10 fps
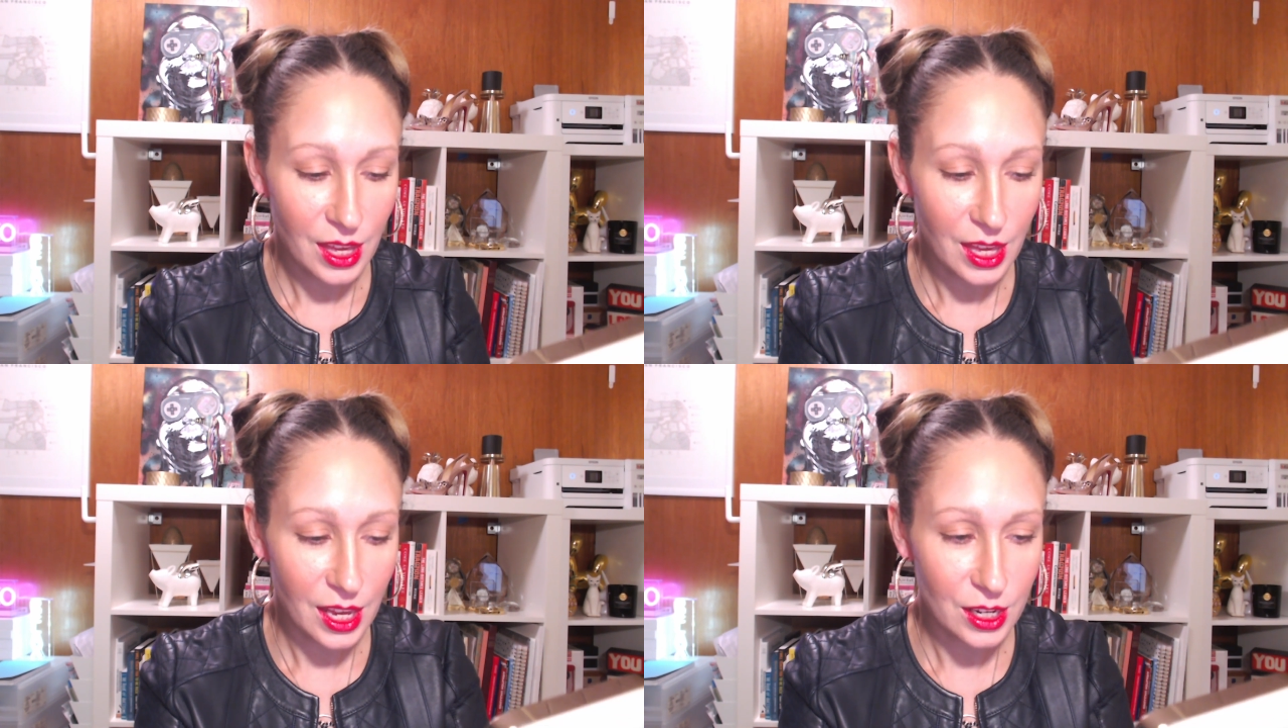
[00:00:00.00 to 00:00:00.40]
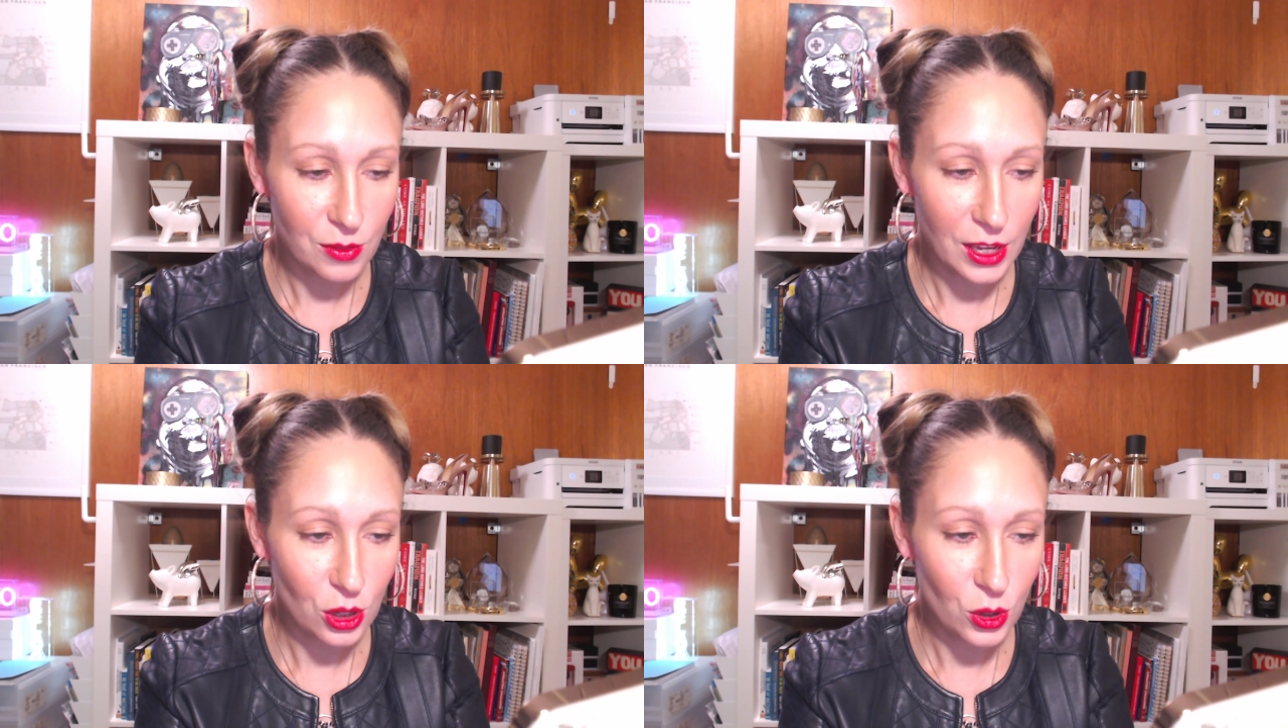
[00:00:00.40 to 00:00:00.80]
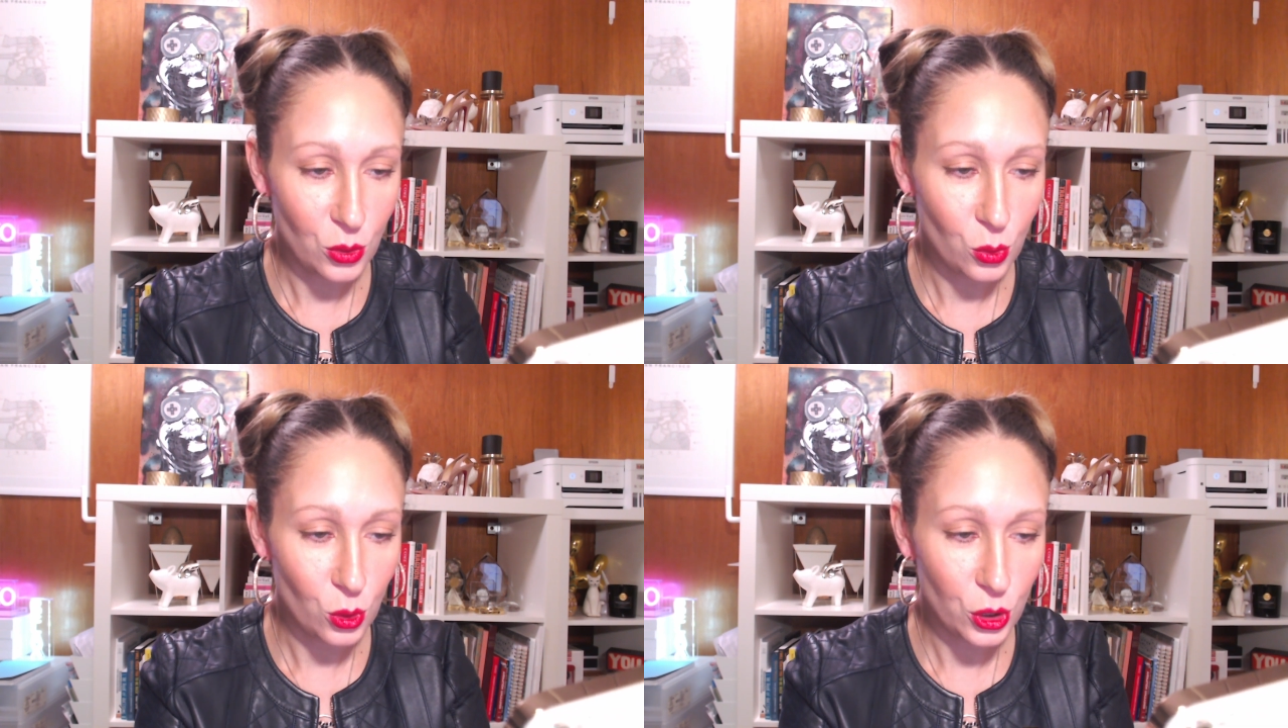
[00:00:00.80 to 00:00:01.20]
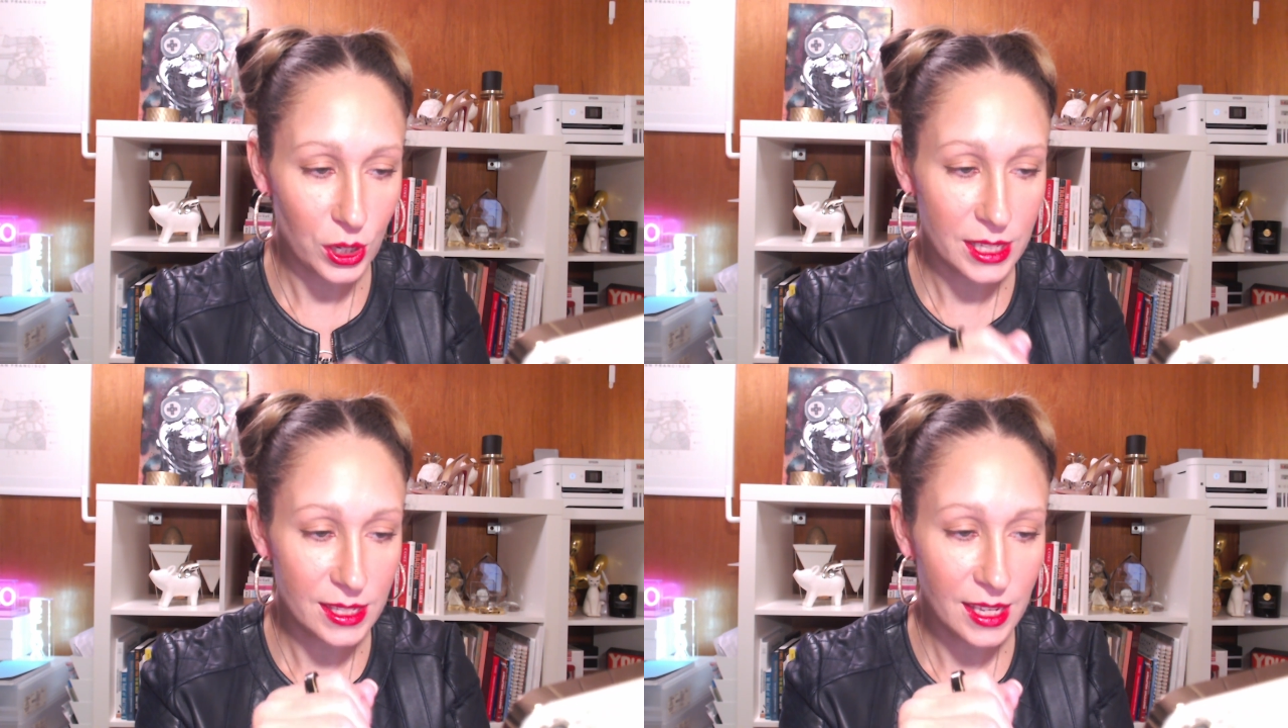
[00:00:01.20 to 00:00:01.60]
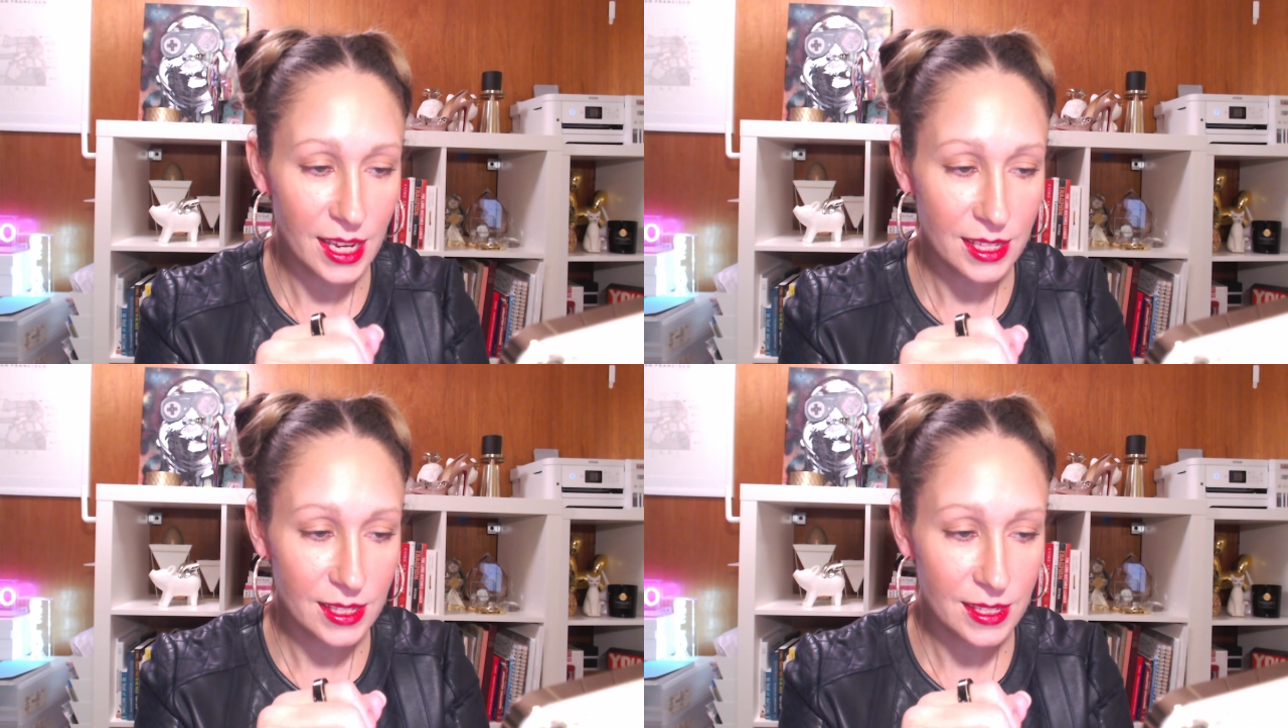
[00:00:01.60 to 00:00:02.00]
And if I go to Order
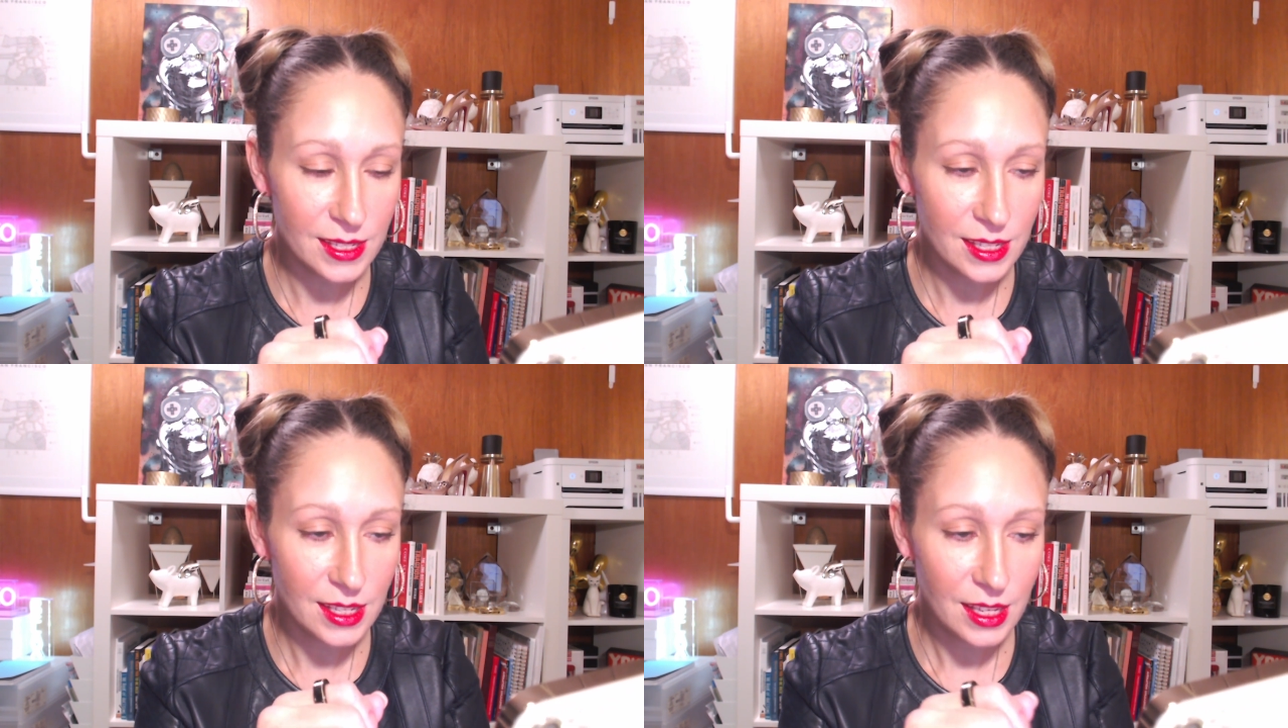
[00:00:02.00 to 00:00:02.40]
Insights,